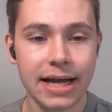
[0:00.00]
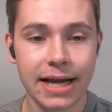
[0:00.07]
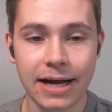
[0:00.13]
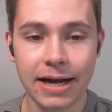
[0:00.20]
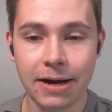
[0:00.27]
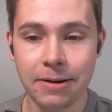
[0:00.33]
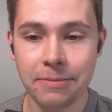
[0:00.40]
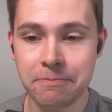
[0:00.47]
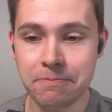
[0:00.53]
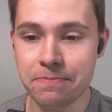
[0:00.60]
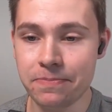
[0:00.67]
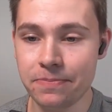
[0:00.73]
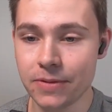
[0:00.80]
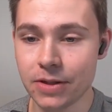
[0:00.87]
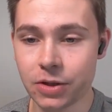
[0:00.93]

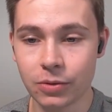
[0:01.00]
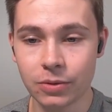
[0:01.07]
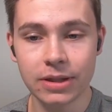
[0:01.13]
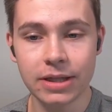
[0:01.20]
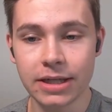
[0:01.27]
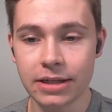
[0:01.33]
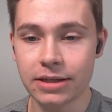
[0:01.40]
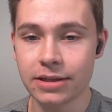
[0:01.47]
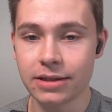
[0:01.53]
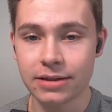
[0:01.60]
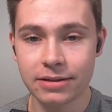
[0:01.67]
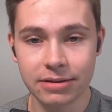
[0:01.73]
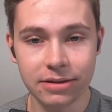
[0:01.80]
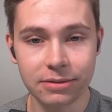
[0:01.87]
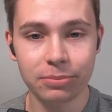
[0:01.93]
leading
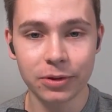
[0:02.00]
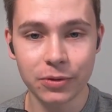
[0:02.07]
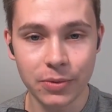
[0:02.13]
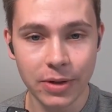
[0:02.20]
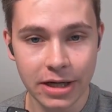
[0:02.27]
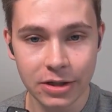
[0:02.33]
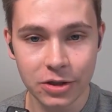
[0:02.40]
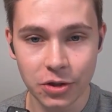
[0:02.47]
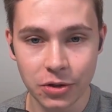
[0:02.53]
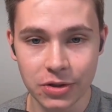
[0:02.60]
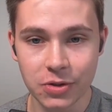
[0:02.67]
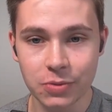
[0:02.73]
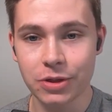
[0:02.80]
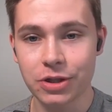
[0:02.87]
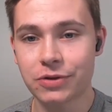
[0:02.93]
the Blue
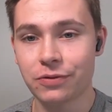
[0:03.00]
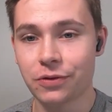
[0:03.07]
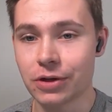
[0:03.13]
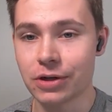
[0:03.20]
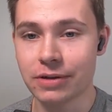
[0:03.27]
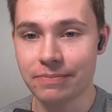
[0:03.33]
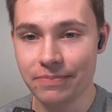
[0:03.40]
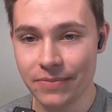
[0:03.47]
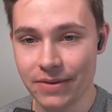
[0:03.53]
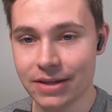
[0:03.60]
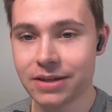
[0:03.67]
Angels, which for